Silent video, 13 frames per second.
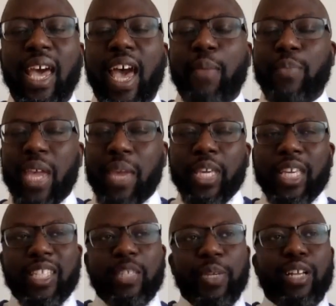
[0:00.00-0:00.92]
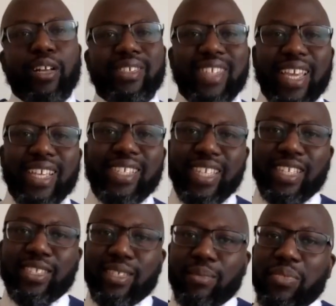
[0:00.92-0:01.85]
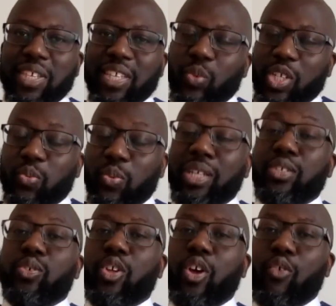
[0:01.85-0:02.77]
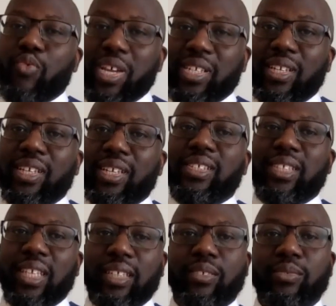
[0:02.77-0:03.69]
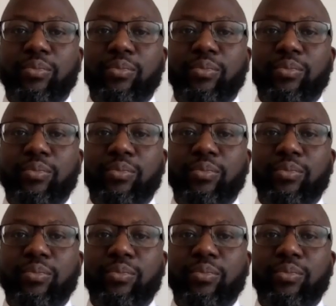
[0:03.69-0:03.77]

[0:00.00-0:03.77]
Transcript: And maybe it's because they see something which we do not readily see.